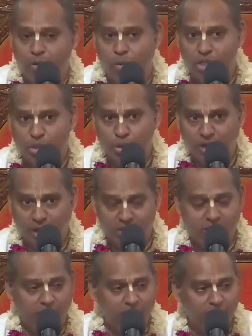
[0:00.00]
one should
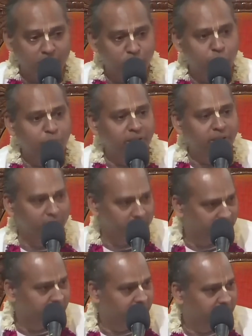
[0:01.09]
consult
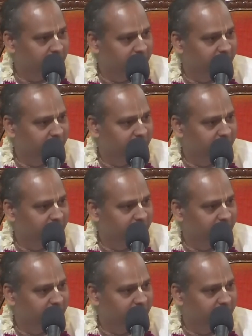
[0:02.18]
superiors